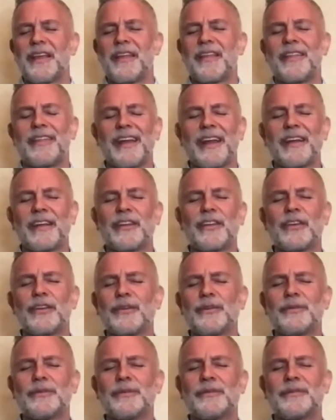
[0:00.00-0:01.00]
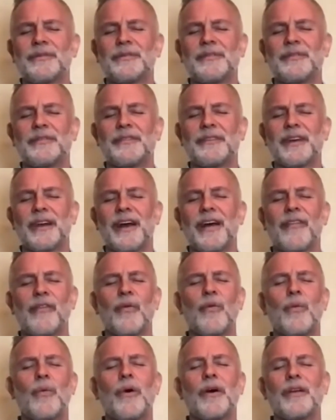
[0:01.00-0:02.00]
Thank you. Have a
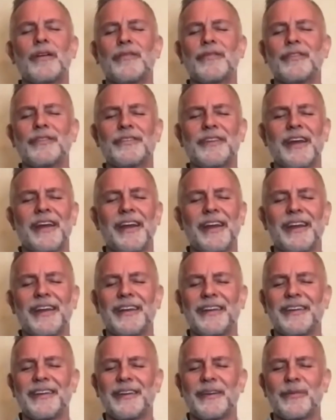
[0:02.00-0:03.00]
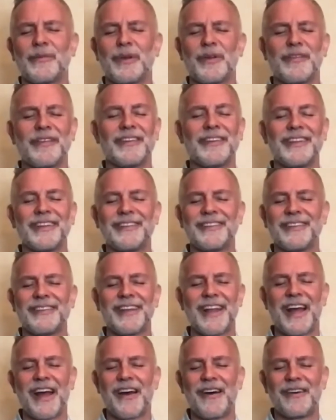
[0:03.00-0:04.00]
wonderful day. We release it
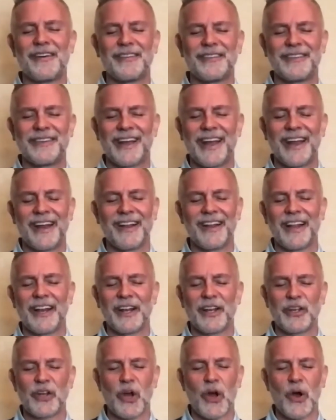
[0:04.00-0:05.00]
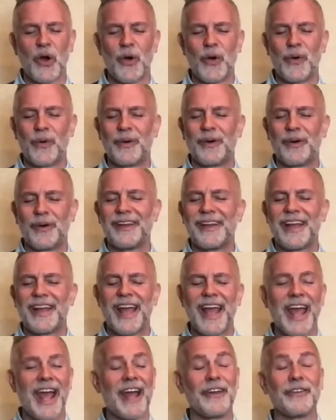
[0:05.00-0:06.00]
now and let it go.
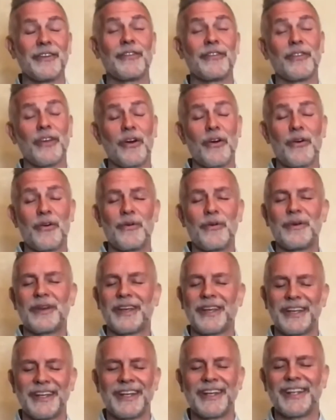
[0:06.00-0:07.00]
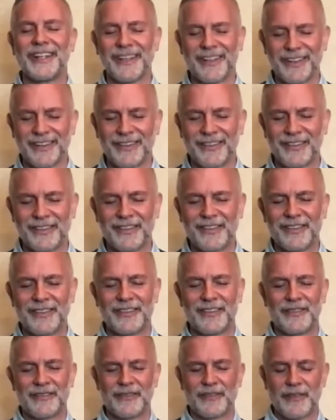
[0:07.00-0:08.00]
And so it is.
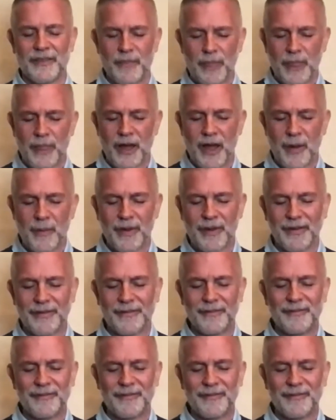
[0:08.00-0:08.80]
Amen.